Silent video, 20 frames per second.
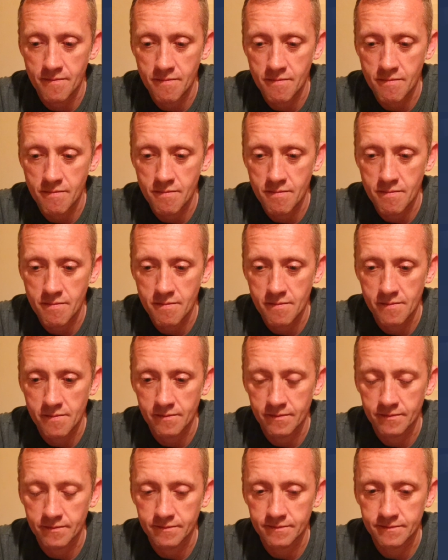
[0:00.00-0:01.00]

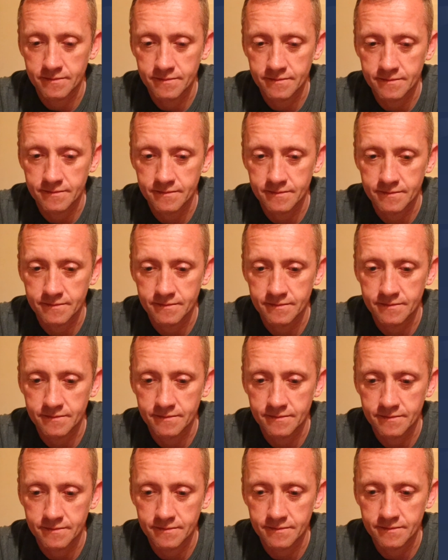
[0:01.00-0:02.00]

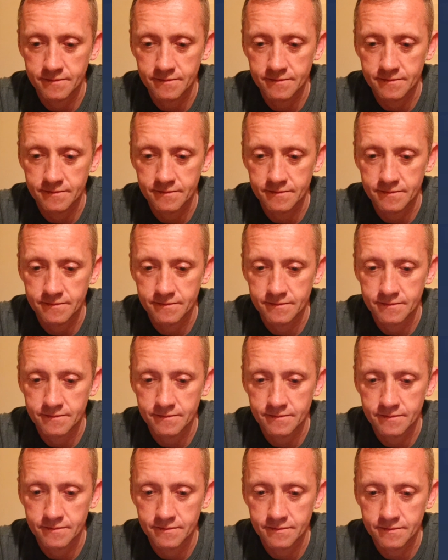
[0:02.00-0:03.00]

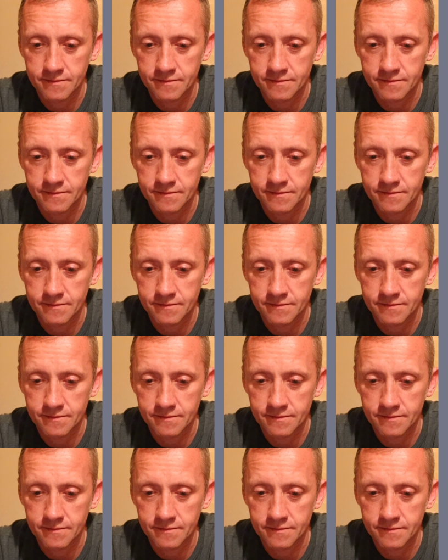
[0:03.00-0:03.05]
No one is speaking in this clip.